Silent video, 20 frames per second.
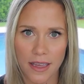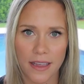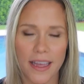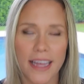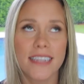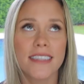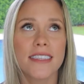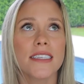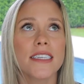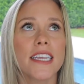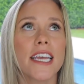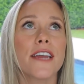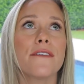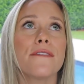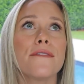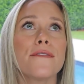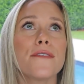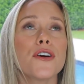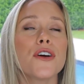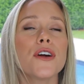and stand
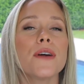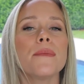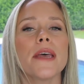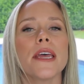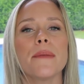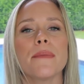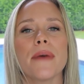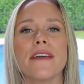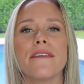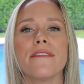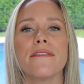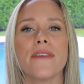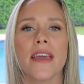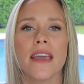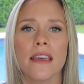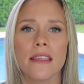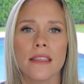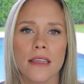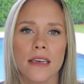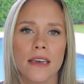firm in my
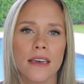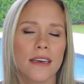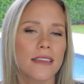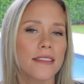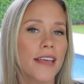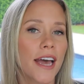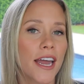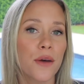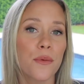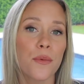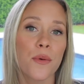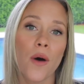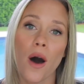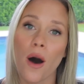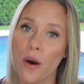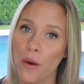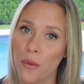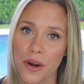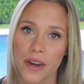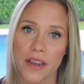faith that it will
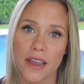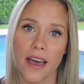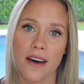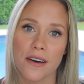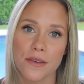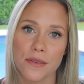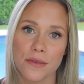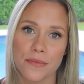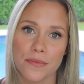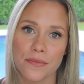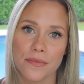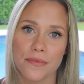all work out.